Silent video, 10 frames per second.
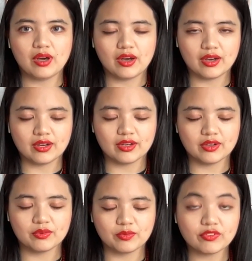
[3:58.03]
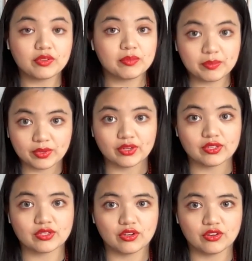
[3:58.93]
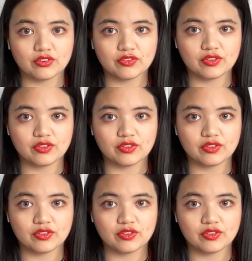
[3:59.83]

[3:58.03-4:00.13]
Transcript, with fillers: uh, one of the members of